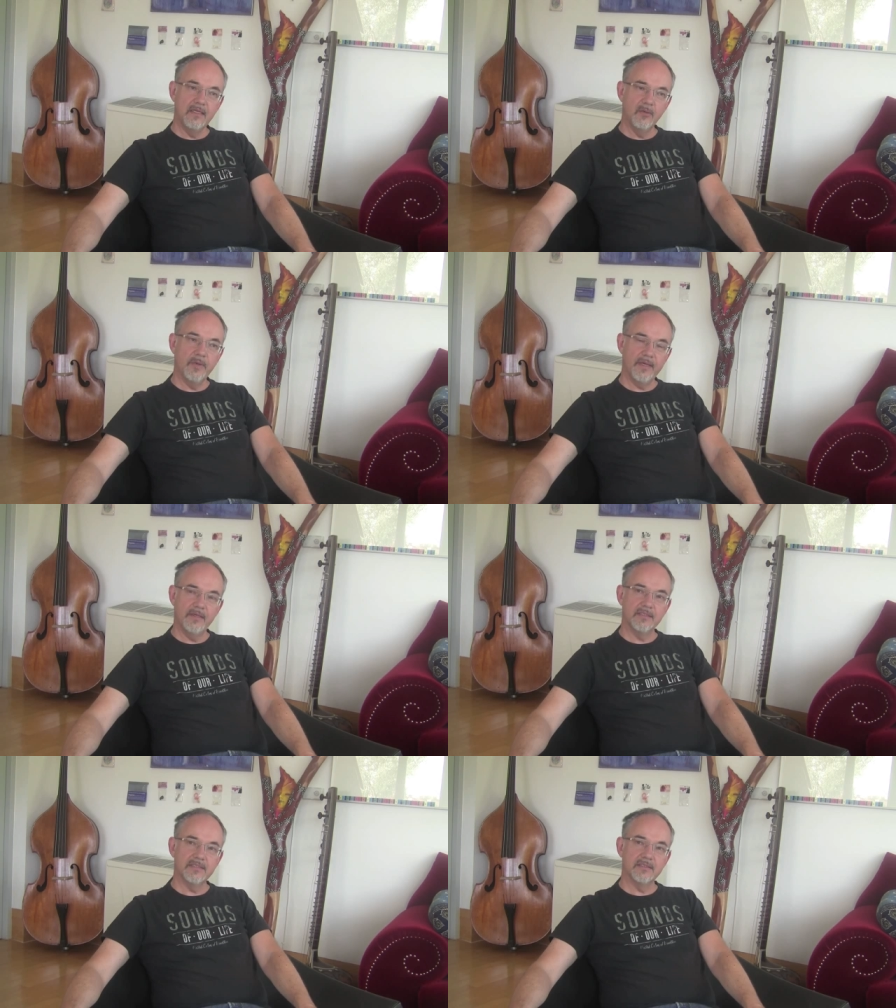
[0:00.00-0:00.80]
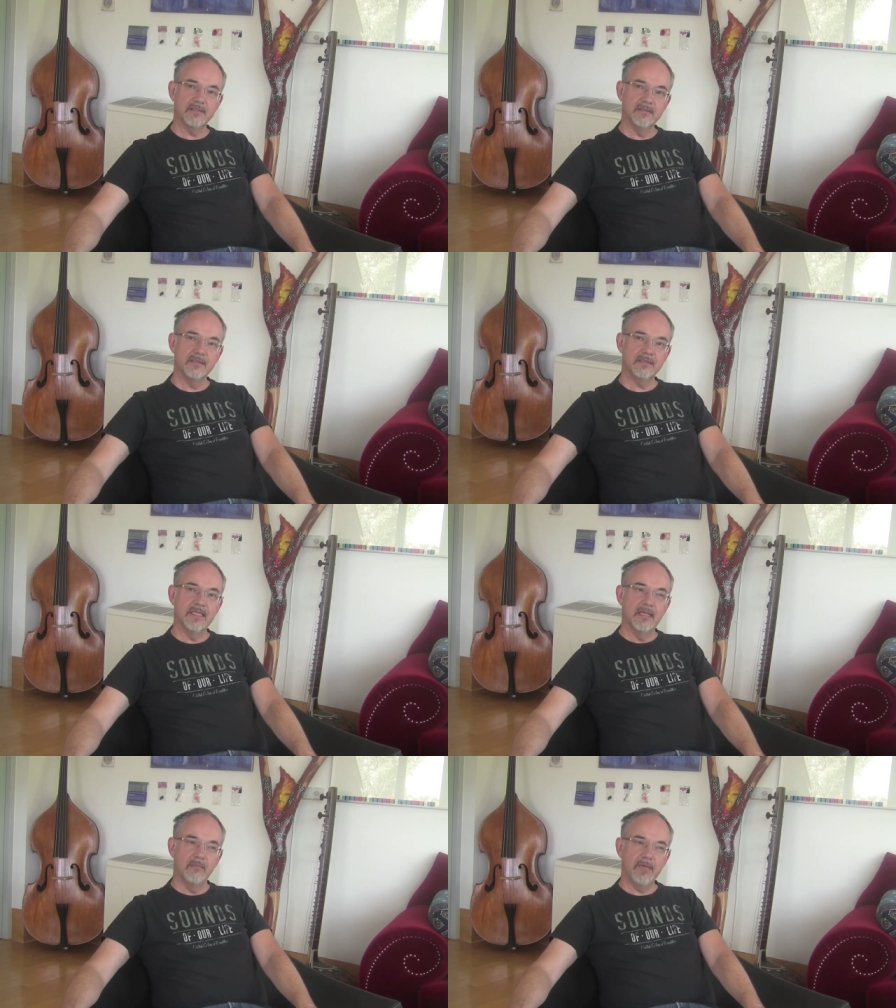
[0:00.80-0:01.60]
in a way, yes, yes.
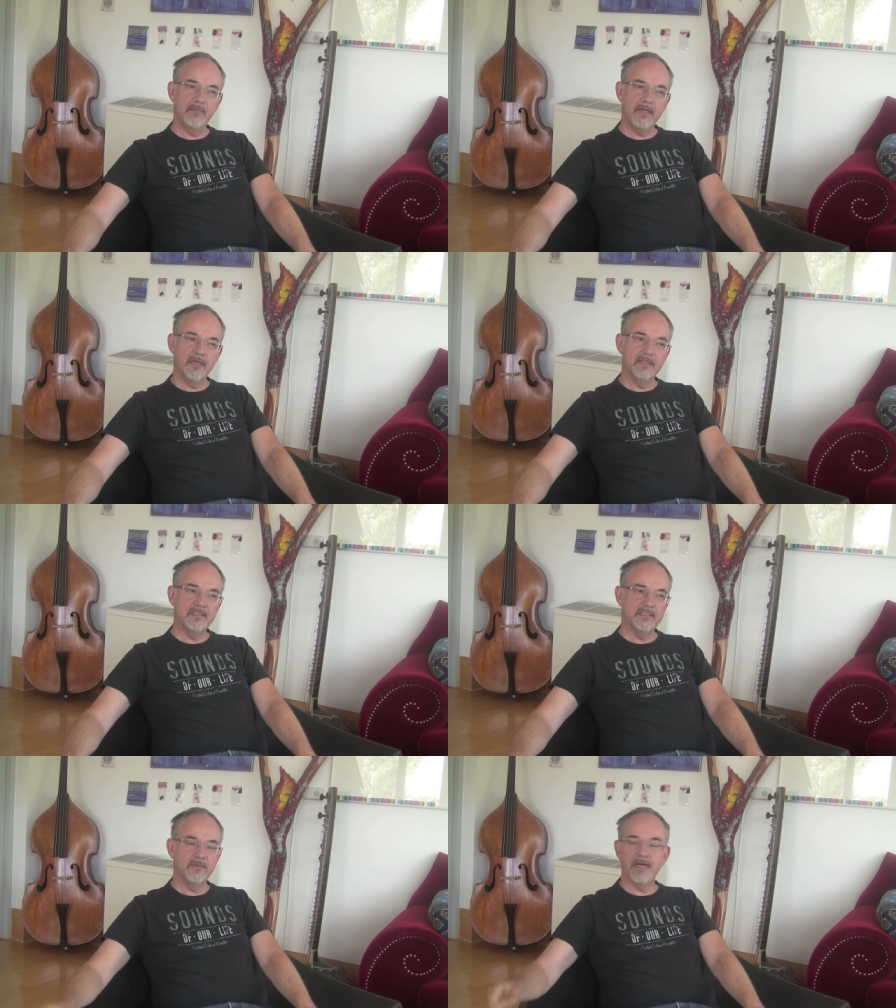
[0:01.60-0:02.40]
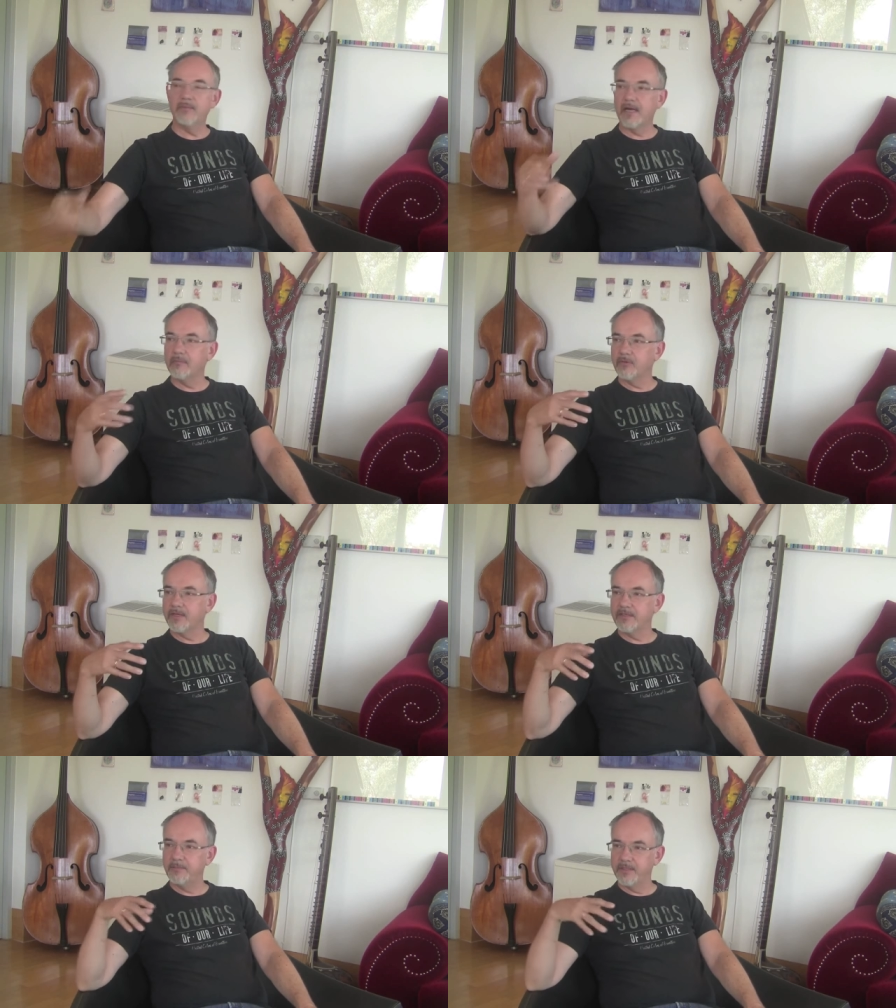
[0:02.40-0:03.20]
Maybe uh, this is why I'm, I'm
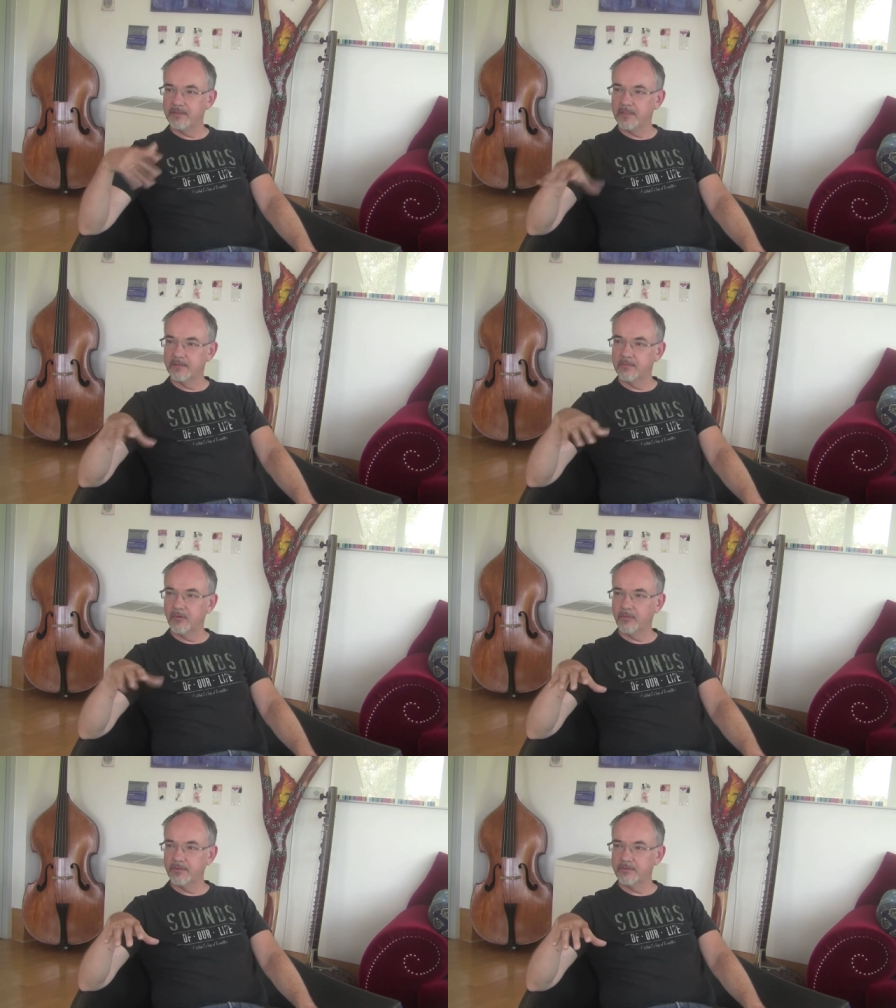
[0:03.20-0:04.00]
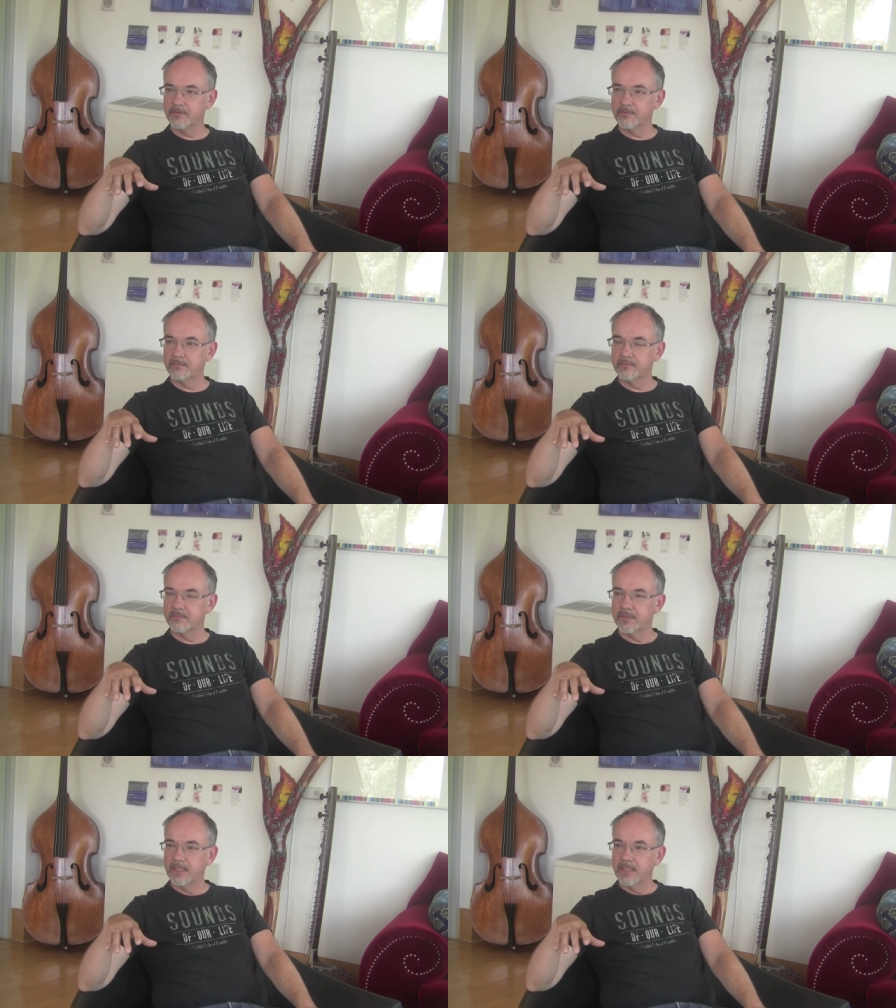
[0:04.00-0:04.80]
quite happy at, at the moment
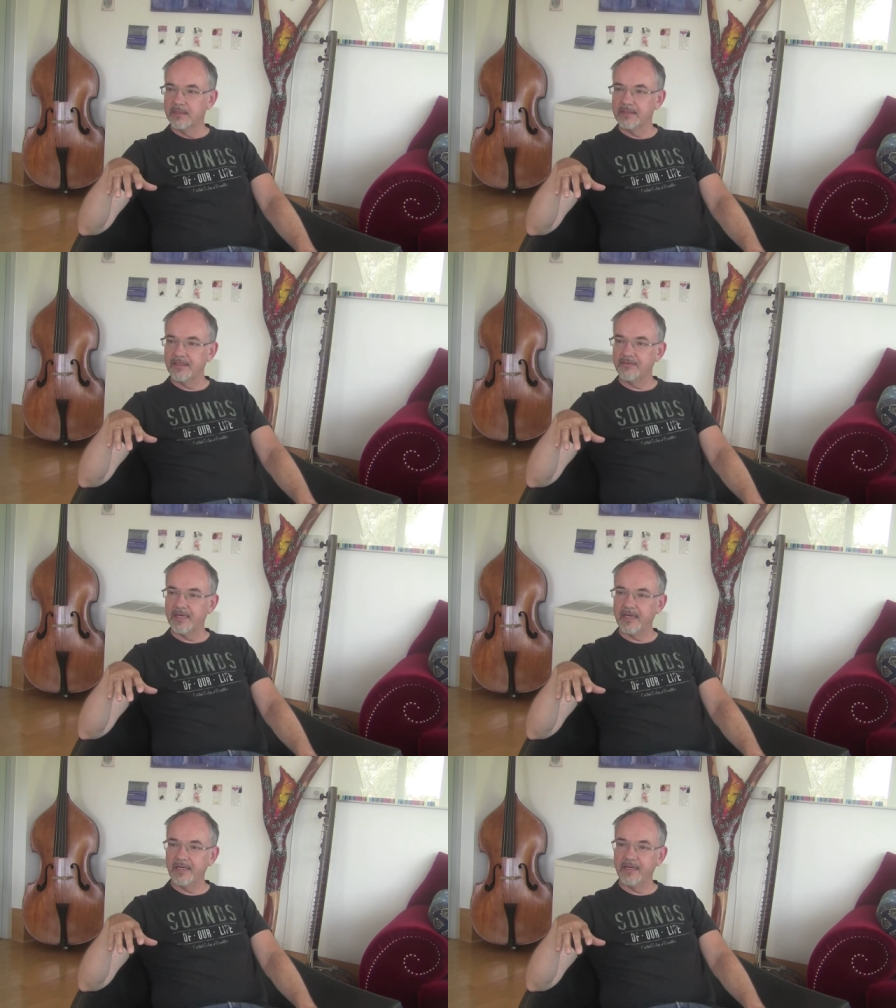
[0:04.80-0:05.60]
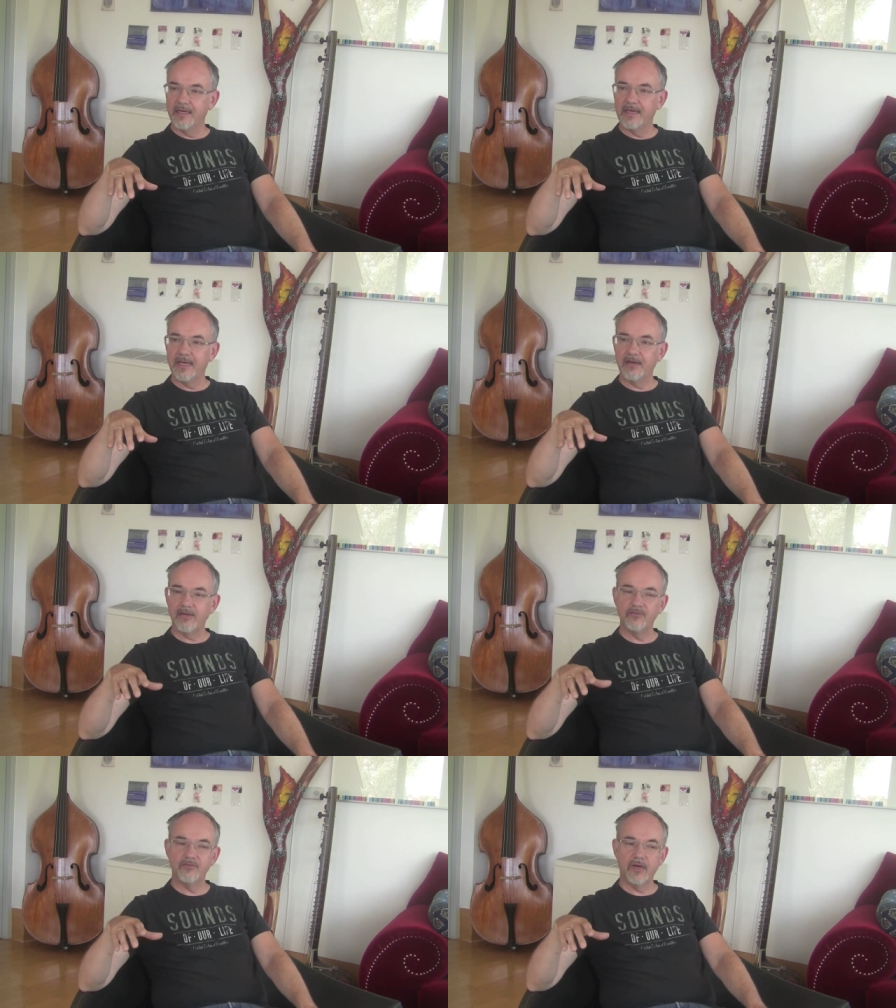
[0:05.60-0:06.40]
that I I, I
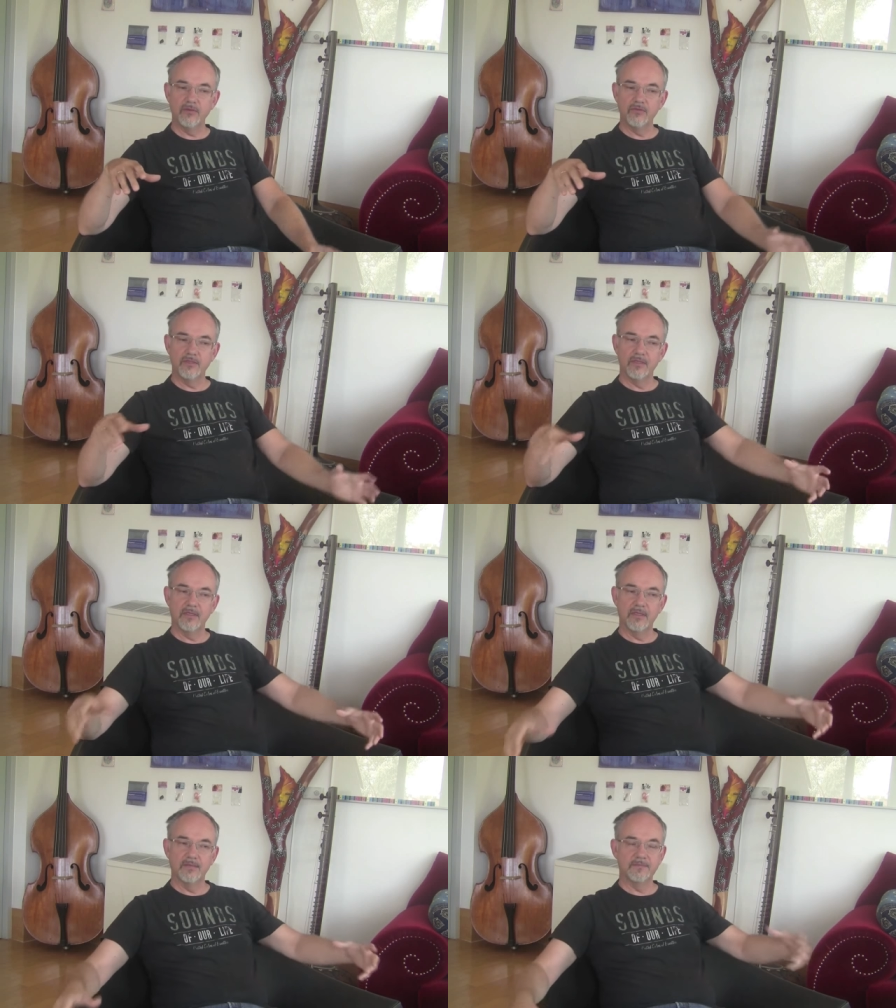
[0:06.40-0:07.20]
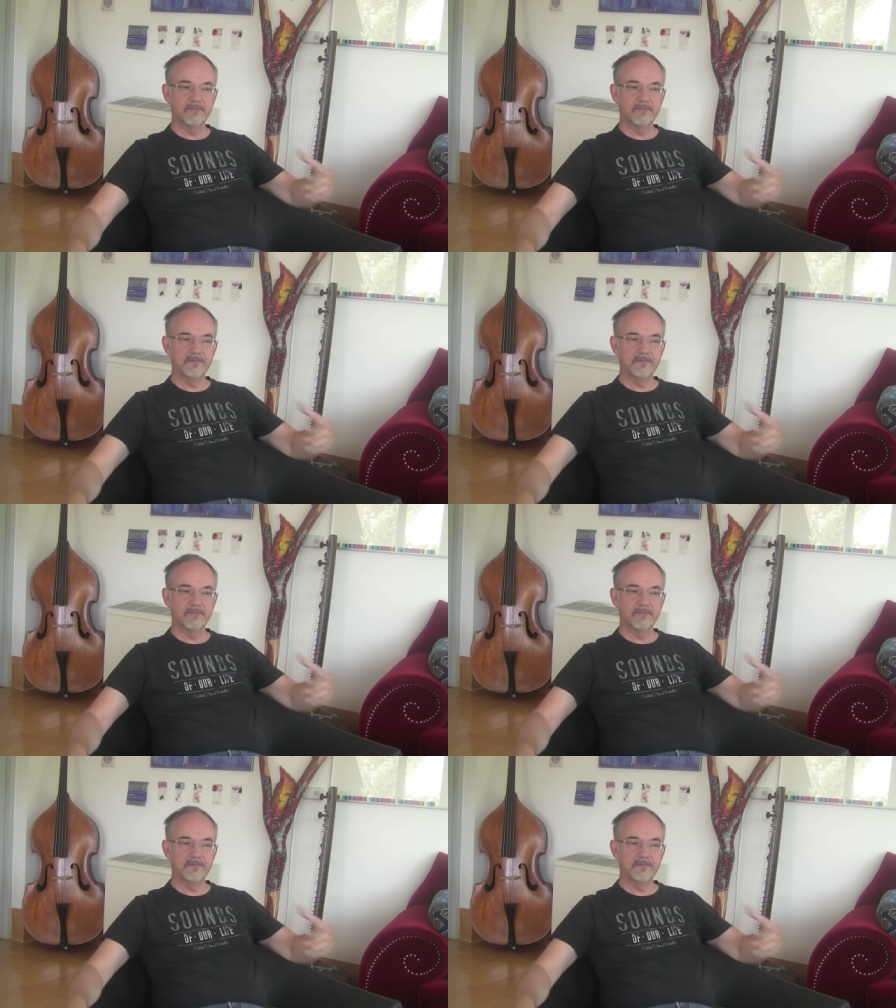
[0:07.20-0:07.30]
found um,